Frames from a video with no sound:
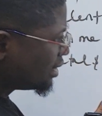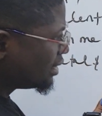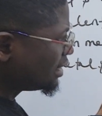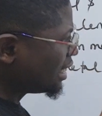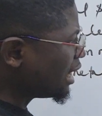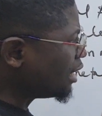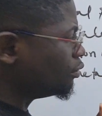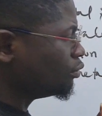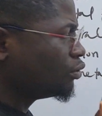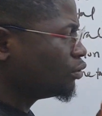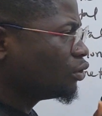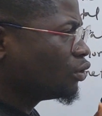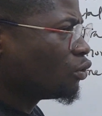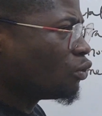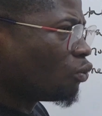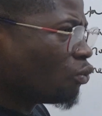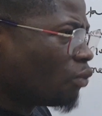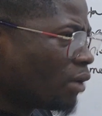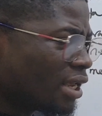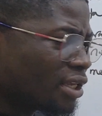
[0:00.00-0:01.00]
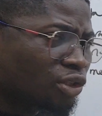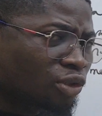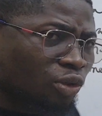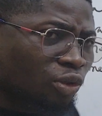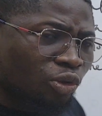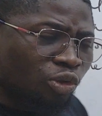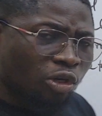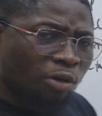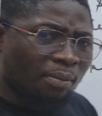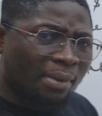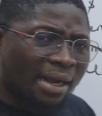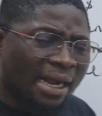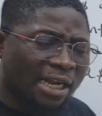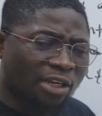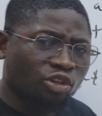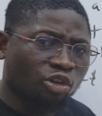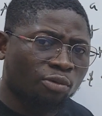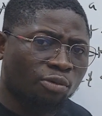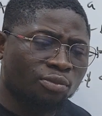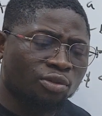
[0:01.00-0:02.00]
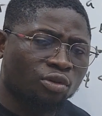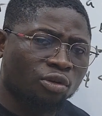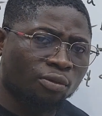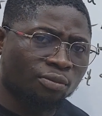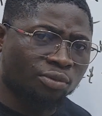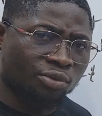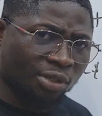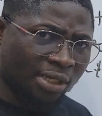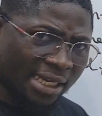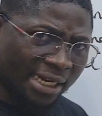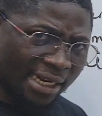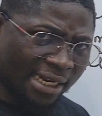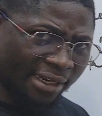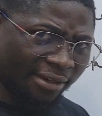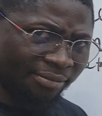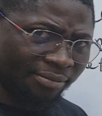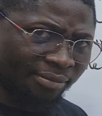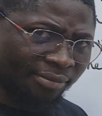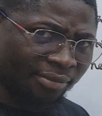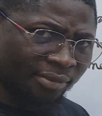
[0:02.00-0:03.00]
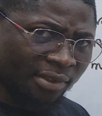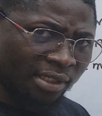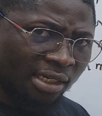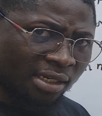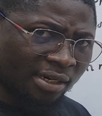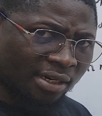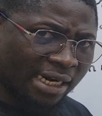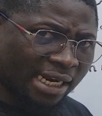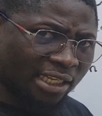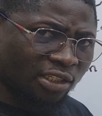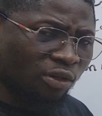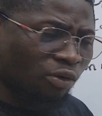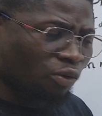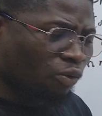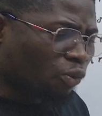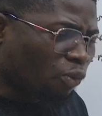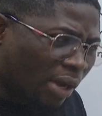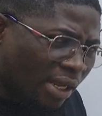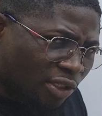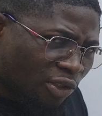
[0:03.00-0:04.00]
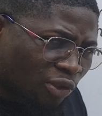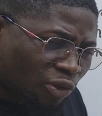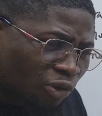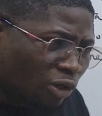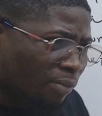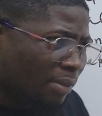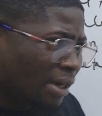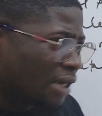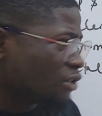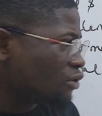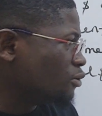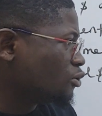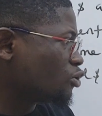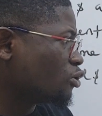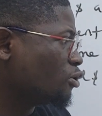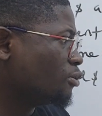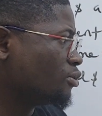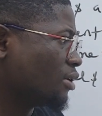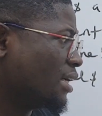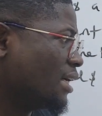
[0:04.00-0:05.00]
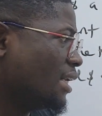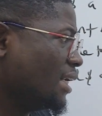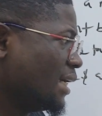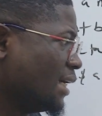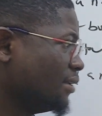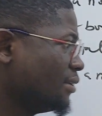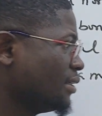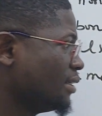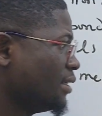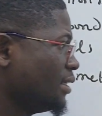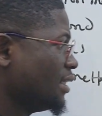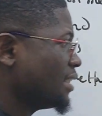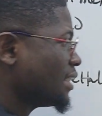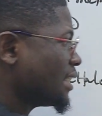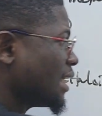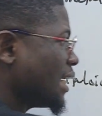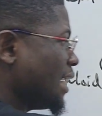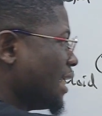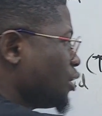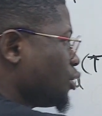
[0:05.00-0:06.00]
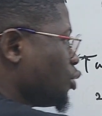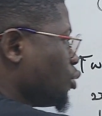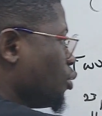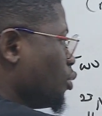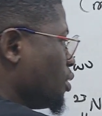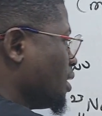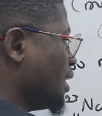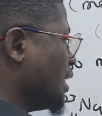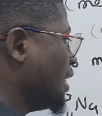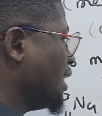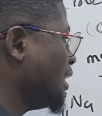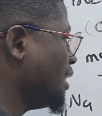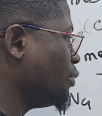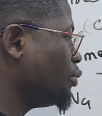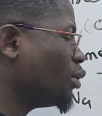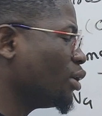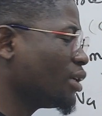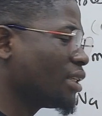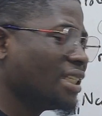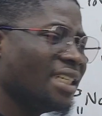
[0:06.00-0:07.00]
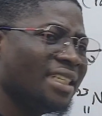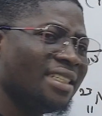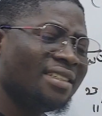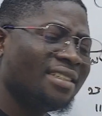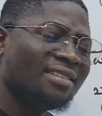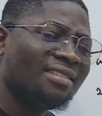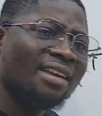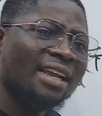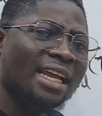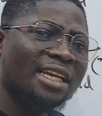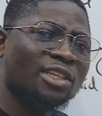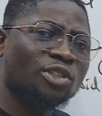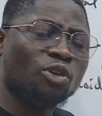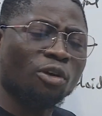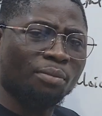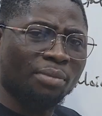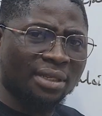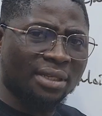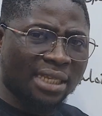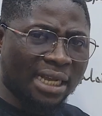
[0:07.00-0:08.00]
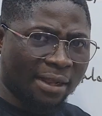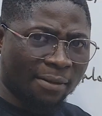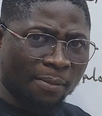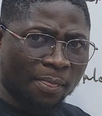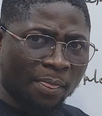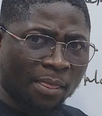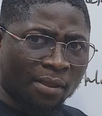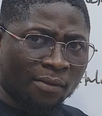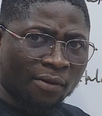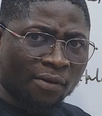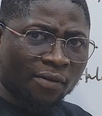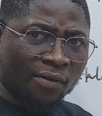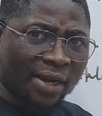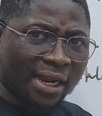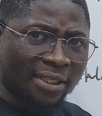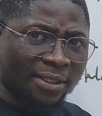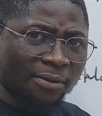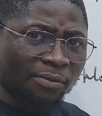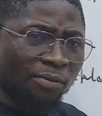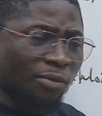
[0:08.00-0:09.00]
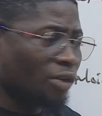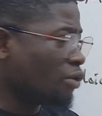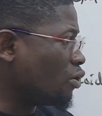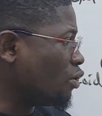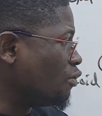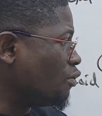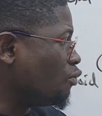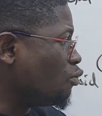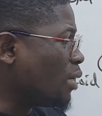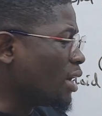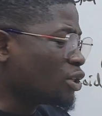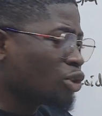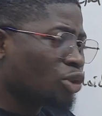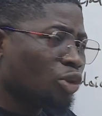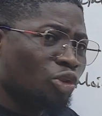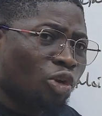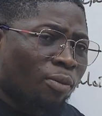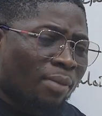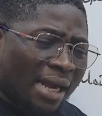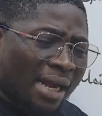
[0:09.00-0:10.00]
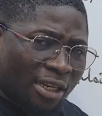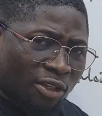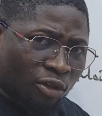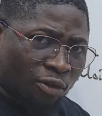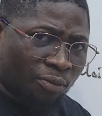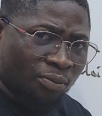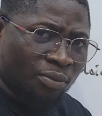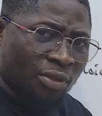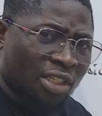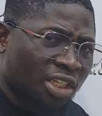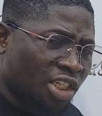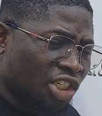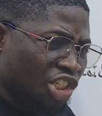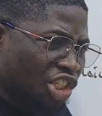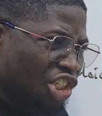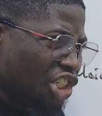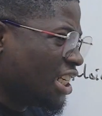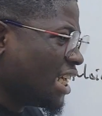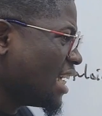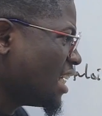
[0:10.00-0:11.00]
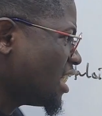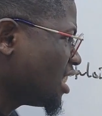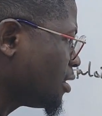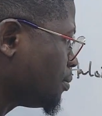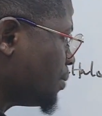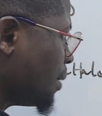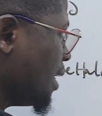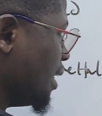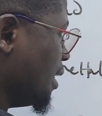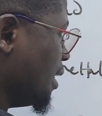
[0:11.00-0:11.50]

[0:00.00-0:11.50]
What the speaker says: Now, when sodium atoms come together, right? When sodium atoms come together, this electron in the 3s orbital, right, of one sodium atom shares